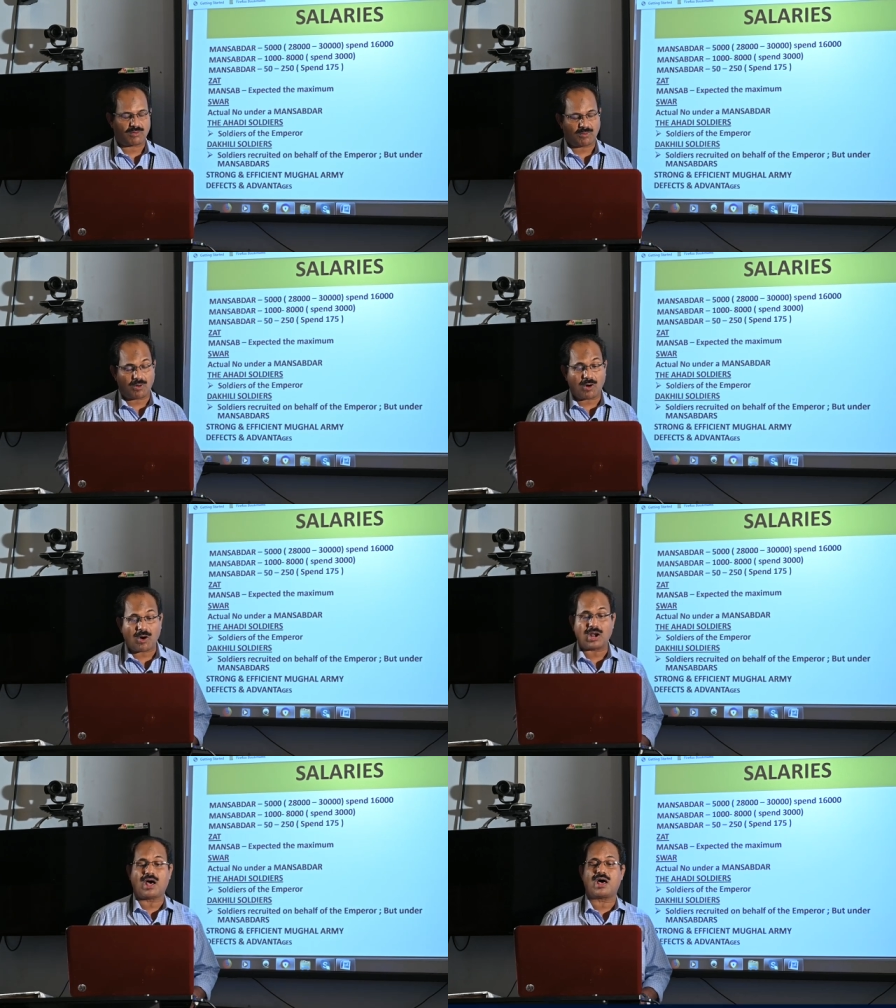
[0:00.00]

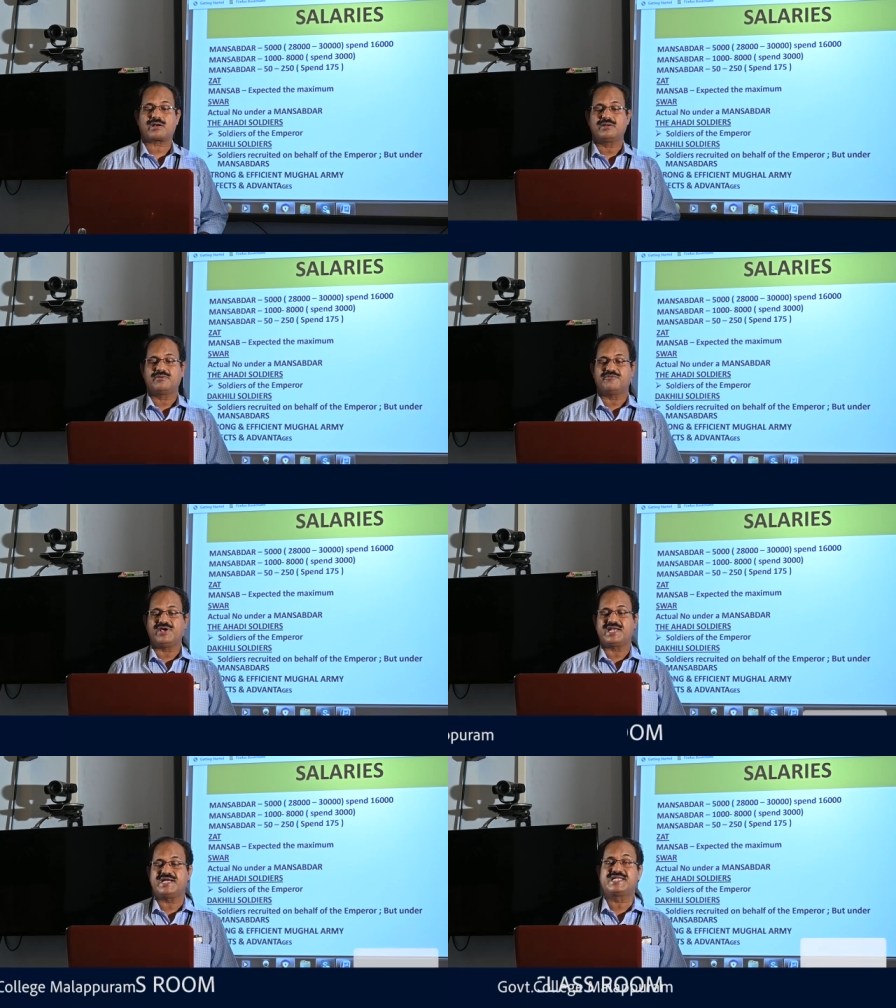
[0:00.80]
all are
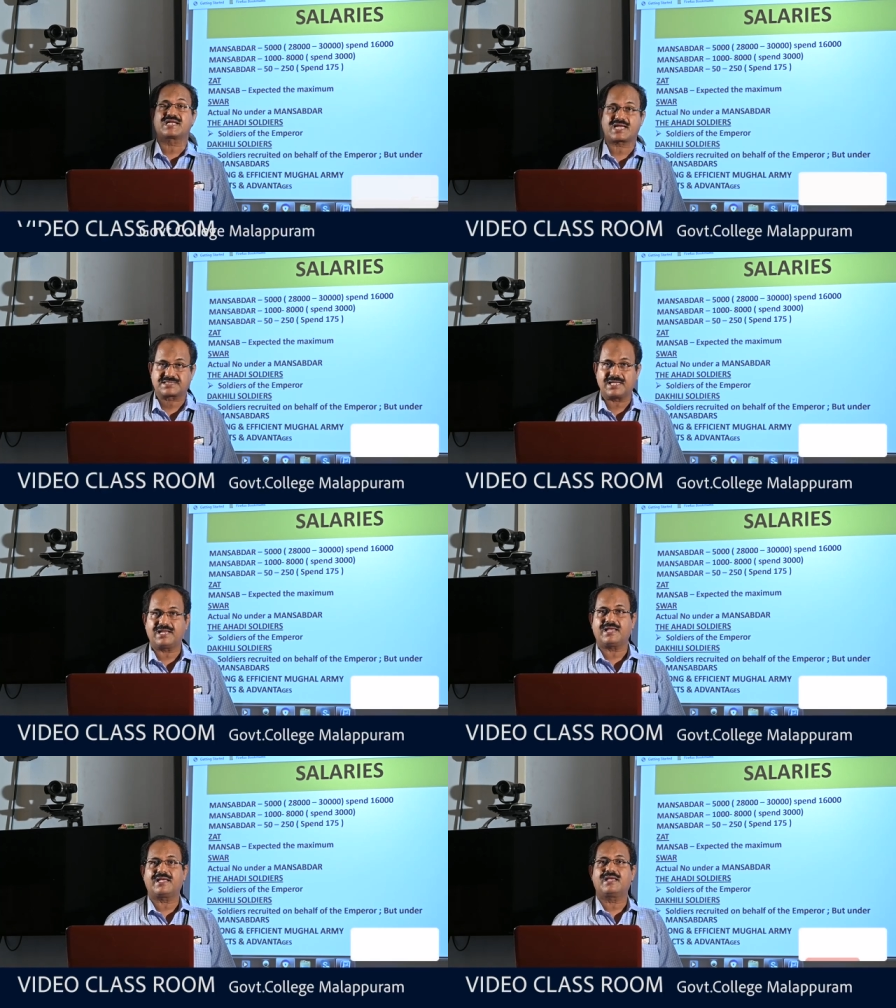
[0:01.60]
very
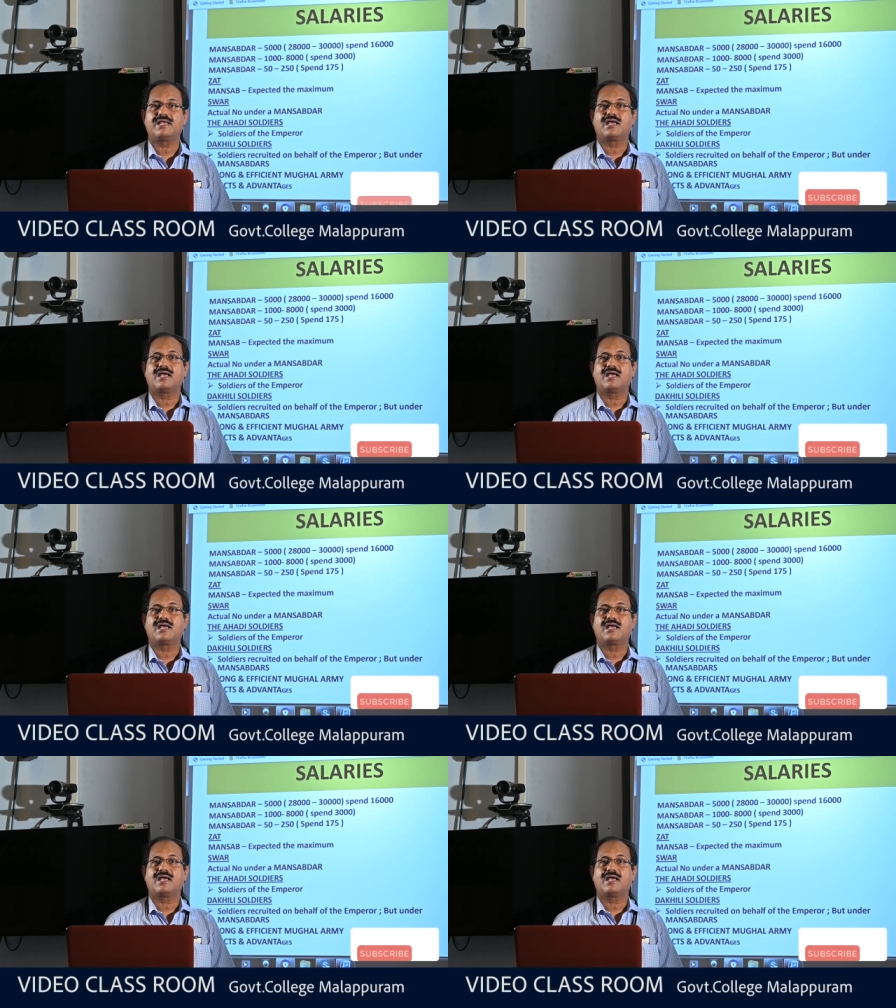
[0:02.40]
directly